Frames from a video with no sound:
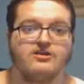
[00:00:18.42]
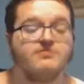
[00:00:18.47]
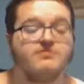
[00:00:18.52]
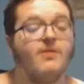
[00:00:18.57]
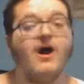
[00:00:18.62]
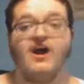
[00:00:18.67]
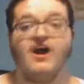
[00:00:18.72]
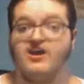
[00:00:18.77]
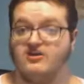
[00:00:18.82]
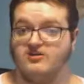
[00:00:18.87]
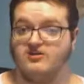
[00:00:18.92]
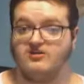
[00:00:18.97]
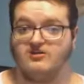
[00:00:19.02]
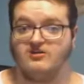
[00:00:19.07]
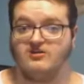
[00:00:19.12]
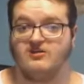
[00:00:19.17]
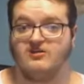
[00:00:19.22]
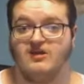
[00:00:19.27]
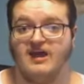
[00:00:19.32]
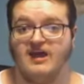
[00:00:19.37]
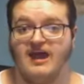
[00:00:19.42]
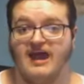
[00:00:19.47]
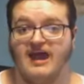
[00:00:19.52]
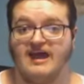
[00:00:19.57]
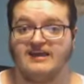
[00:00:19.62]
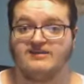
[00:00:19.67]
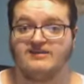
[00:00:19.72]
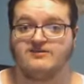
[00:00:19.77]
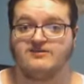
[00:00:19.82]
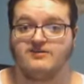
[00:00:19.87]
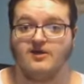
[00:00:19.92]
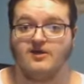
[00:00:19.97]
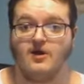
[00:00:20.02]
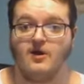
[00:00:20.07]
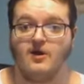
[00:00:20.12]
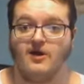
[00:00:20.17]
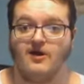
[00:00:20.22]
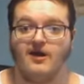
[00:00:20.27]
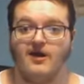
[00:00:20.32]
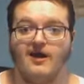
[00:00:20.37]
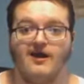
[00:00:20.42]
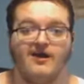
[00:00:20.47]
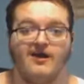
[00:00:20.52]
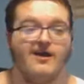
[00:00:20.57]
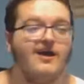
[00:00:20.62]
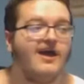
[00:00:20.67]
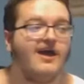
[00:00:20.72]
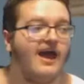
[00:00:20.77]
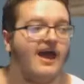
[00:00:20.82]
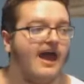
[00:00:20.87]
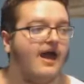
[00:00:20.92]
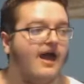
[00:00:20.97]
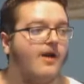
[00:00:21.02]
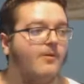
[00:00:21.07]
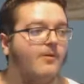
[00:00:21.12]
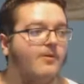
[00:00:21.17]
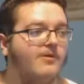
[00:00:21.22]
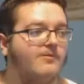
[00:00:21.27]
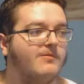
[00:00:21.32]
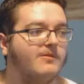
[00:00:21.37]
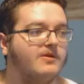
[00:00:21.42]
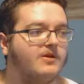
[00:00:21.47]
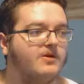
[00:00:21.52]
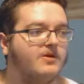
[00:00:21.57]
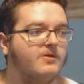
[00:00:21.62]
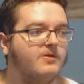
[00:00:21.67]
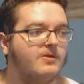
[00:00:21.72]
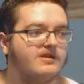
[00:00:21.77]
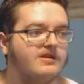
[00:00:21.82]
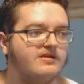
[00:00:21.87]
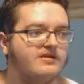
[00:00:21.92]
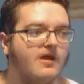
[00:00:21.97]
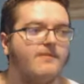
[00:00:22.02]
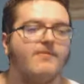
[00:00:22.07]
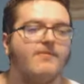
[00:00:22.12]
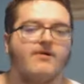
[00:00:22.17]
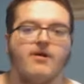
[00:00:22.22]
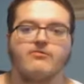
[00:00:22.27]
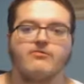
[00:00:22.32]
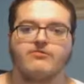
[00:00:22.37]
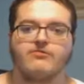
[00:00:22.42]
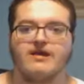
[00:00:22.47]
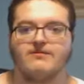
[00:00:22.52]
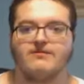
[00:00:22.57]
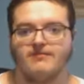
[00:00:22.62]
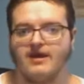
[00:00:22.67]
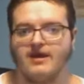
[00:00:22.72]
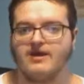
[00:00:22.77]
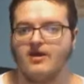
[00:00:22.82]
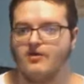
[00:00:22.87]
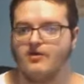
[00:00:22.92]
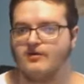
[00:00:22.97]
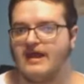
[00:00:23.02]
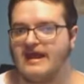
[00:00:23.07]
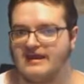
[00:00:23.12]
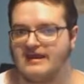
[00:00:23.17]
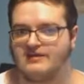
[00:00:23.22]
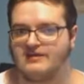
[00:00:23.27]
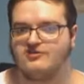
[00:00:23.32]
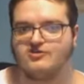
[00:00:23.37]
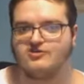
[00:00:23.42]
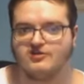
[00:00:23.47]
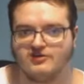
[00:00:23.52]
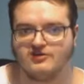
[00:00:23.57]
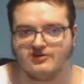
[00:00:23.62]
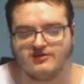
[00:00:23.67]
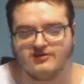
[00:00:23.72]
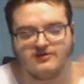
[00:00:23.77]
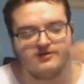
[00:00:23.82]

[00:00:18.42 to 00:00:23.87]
smile at a woman who is around my own age.